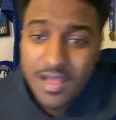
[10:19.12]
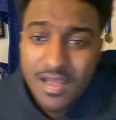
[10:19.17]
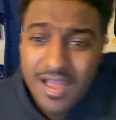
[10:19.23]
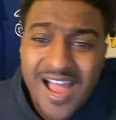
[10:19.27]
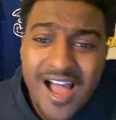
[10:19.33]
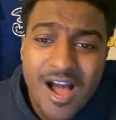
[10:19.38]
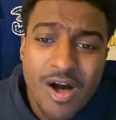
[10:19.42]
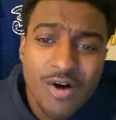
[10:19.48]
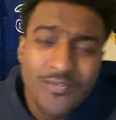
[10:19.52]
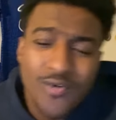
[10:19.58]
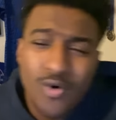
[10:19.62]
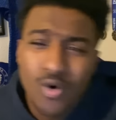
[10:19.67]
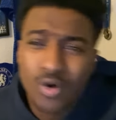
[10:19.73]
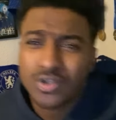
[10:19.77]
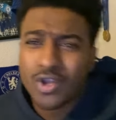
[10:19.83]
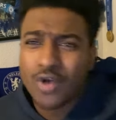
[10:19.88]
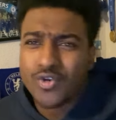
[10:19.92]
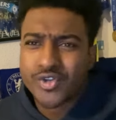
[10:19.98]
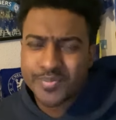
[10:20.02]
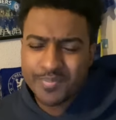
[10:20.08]
out of all
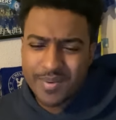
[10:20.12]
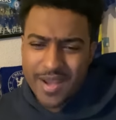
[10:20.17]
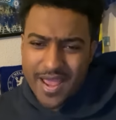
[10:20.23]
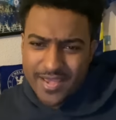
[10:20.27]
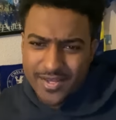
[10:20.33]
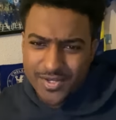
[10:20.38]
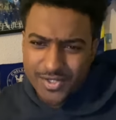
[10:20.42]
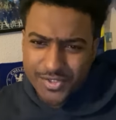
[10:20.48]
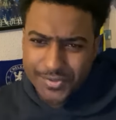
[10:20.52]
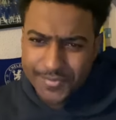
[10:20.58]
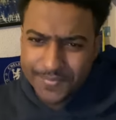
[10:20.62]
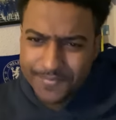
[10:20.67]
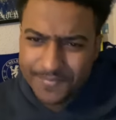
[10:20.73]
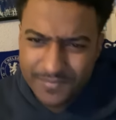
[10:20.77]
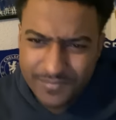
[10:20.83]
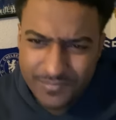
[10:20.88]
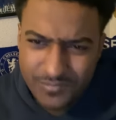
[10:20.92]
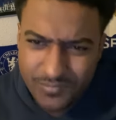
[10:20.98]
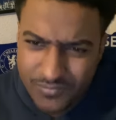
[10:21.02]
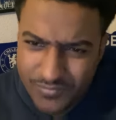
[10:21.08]
those players,
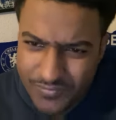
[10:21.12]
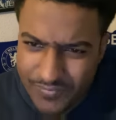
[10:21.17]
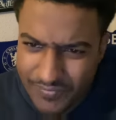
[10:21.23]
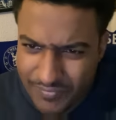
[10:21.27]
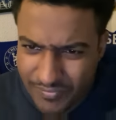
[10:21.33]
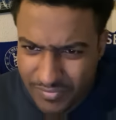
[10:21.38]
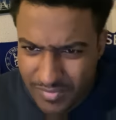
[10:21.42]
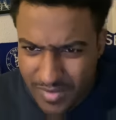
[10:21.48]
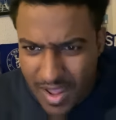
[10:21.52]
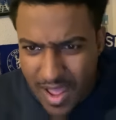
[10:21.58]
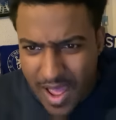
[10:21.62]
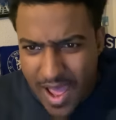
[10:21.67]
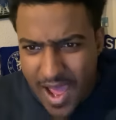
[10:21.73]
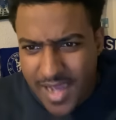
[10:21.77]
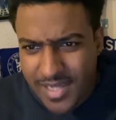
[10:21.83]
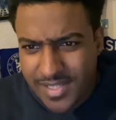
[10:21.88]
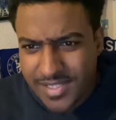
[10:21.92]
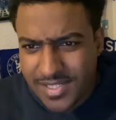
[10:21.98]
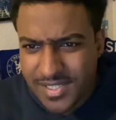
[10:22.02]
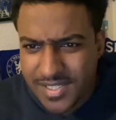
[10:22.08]

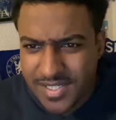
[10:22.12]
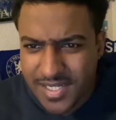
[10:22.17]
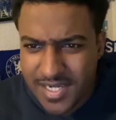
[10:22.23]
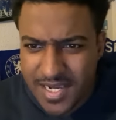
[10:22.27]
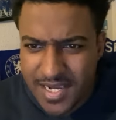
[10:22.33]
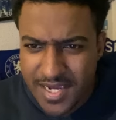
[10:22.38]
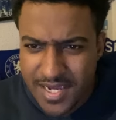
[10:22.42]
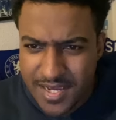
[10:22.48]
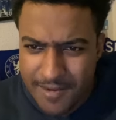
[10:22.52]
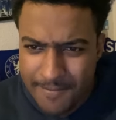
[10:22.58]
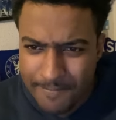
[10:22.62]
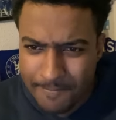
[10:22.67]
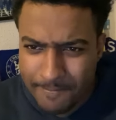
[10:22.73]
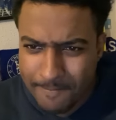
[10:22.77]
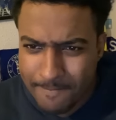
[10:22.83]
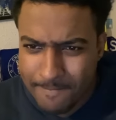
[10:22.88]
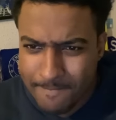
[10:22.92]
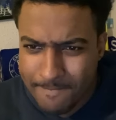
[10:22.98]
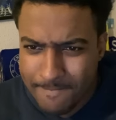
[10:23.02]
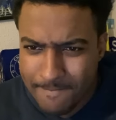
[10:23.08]
I see
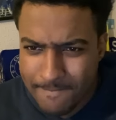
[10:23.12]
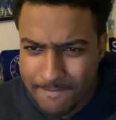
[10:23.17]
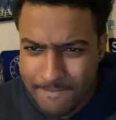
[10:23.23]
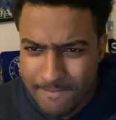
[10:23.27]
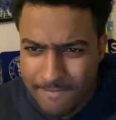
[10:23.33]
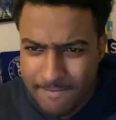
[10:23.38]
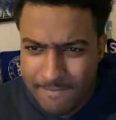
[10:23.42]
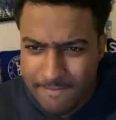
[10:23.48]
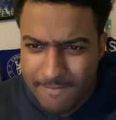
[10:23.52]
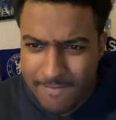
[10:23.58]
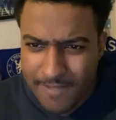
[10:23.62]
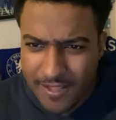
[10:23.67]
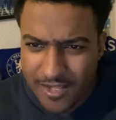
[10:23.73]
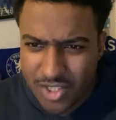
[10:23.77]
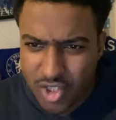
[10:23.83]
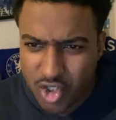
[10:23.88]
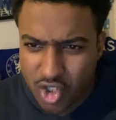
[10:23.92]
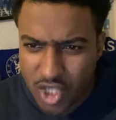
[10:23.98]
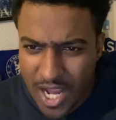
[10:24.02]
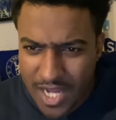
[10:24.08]

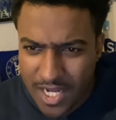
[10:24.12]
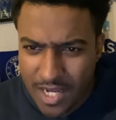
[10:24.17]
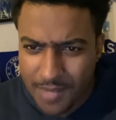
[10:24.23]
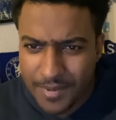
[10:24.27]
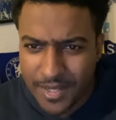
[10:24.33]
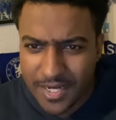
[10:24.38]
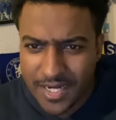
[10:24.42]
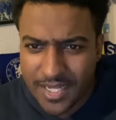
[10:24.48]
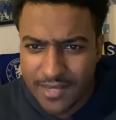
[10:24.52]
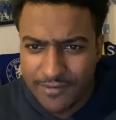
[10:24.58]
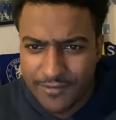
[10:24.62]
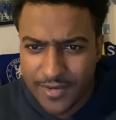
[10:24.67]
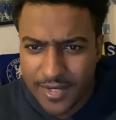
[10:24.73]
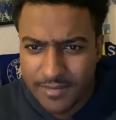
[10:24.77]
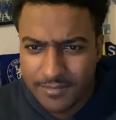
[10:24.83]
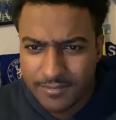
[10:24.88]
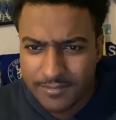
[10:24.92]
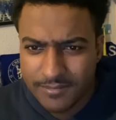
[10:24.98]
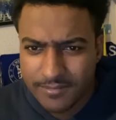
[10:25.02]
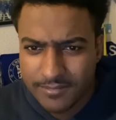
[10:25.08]
Chalobah
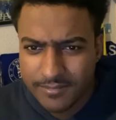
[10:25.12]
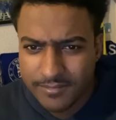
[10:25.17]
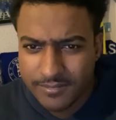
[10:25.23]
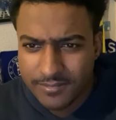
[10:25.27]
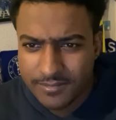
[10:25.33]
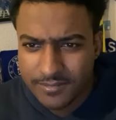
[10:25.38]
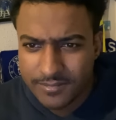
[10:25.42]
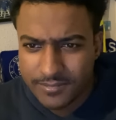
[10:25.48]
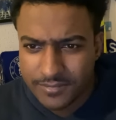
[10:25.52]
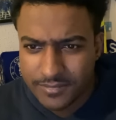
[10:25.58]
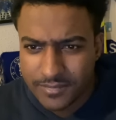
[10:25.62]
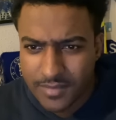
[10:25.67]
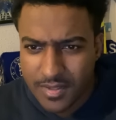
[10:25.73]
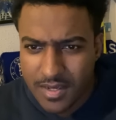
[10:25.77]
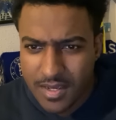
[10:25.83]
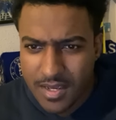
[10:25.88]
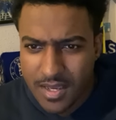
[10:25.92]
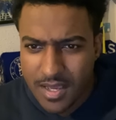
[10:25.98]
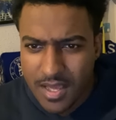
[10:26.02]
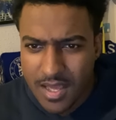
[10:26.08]
leaving.
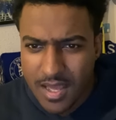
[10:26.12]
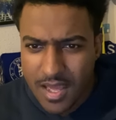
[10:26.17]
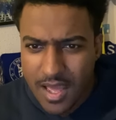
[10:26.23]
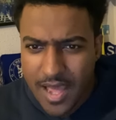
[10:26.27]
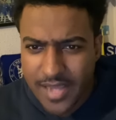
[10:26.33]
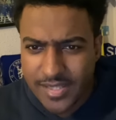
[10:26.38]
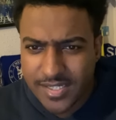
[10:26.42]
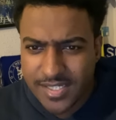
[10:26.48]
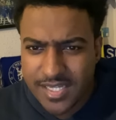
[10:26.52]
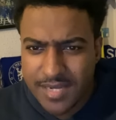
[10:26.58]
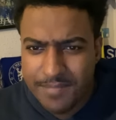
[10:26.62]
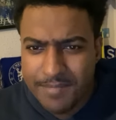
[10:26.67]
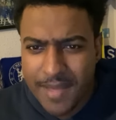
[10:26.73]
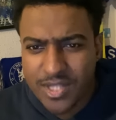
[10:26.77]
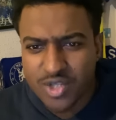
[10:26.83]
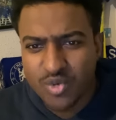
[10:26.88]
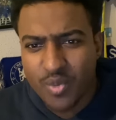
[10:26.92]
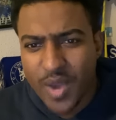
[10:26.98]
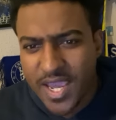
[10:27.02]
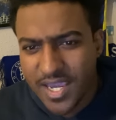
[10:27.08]
I see
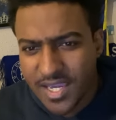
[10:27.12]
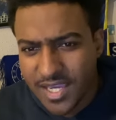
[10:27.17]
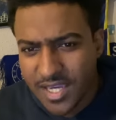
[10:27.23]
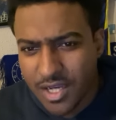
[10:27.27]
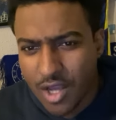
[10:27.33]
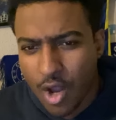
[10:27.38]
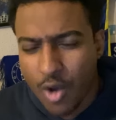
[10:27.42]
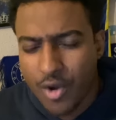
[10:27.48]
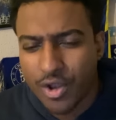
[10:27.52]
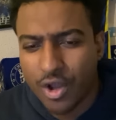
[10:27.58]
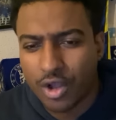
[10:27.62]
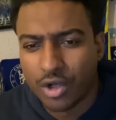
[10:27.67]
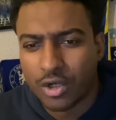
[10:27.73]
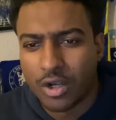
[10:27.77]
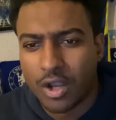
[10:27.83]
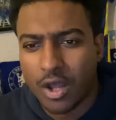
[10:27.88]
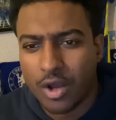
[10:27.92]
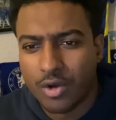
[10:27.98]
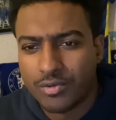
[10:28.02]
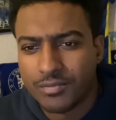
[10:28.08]
Madueke going on
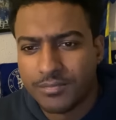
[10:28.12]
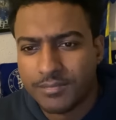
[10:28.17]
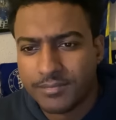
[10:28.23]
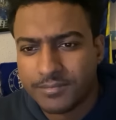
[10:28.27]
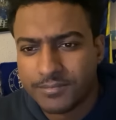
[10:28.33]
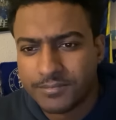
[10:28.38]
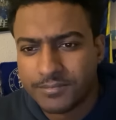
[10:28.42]
loan.